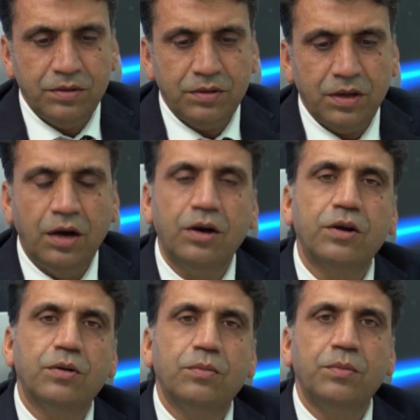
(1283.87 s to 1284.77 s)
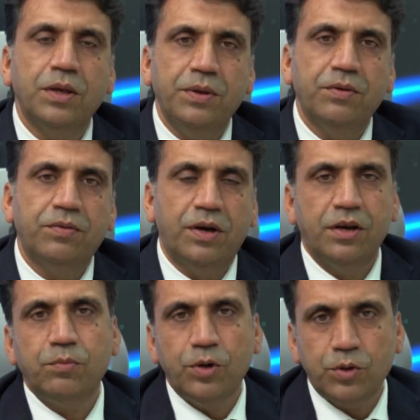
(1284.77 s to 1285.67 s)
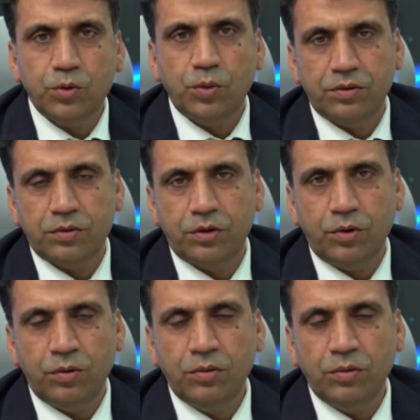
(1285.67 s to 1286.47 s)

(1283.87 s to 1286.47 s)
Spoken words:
or maybe if unable to answer now,